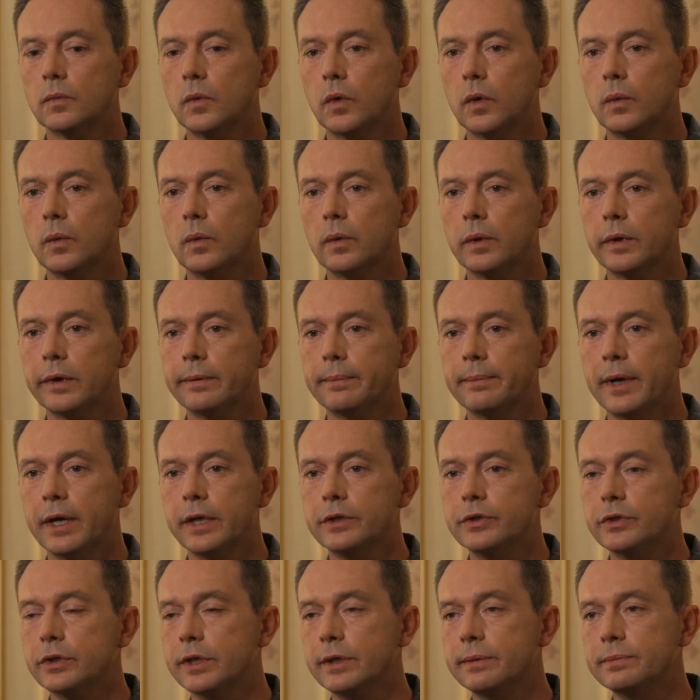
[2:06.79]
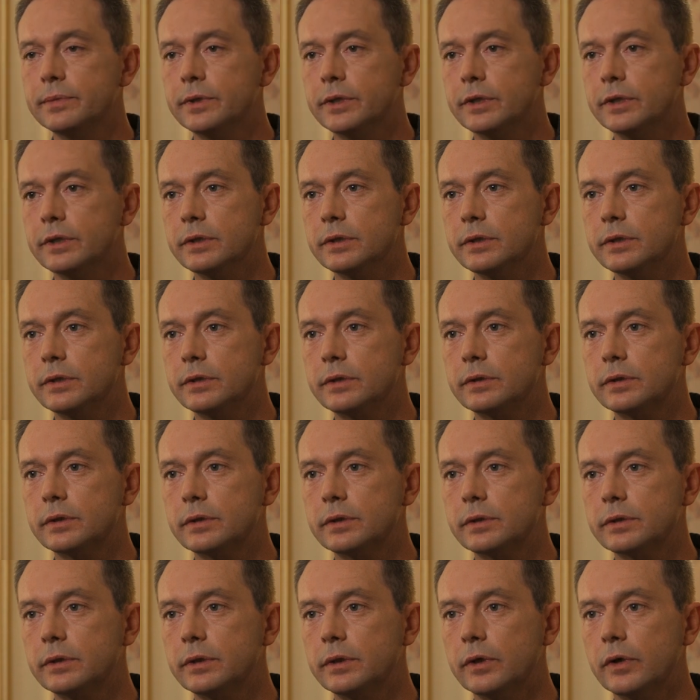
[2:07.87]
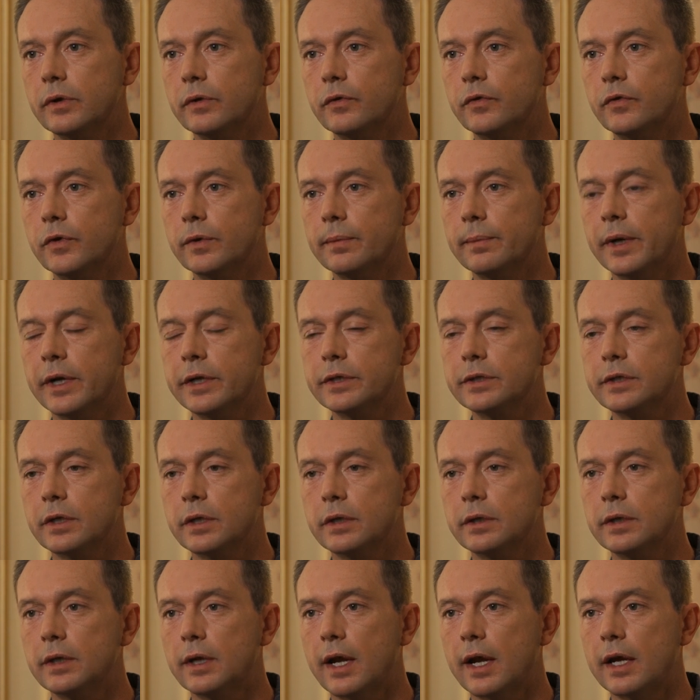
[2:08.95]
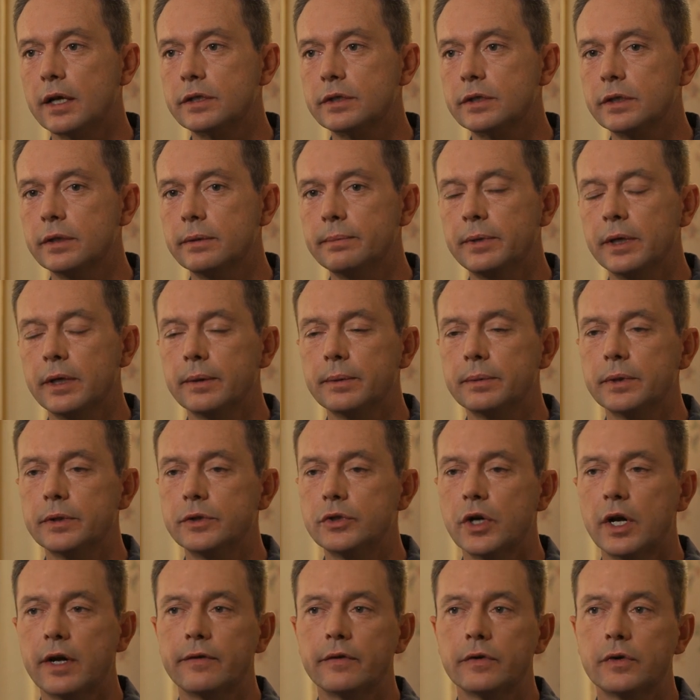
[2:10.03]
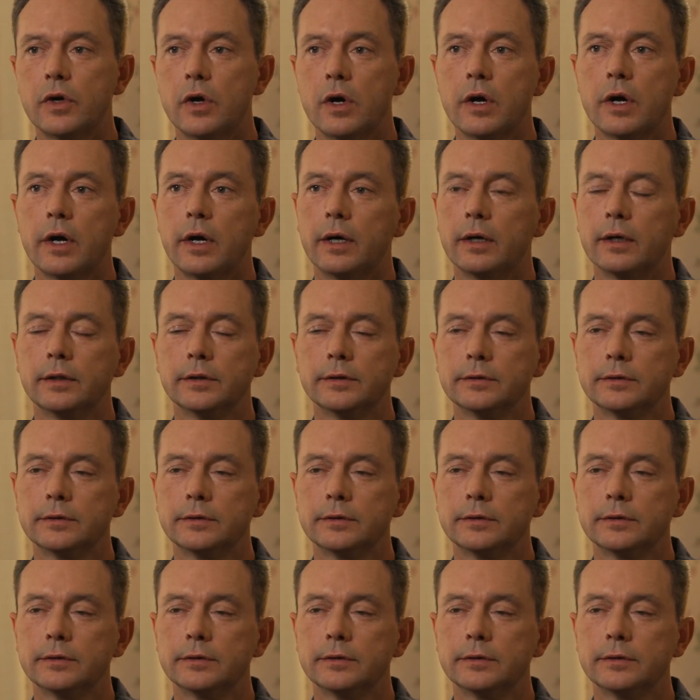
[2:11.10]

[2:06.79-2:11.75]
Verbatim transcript: Well, one of my dreams is, you know, for my son to actually be able to drive a car.